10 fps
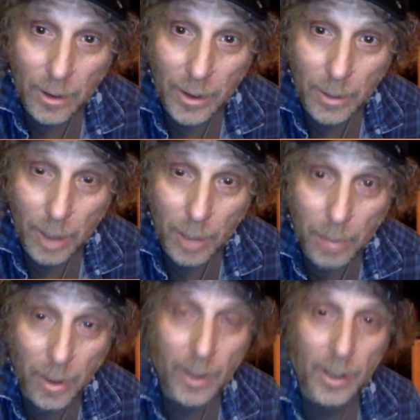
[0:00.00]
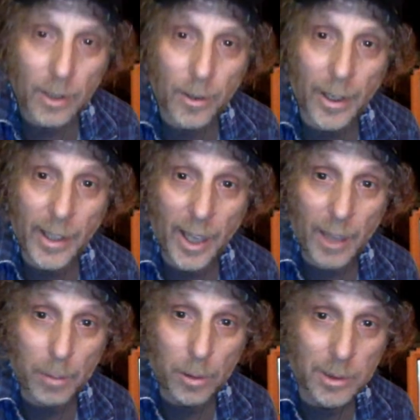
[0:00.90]
Hit him up. Great
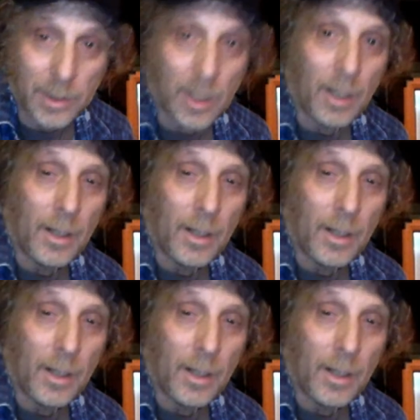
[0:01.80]
cables.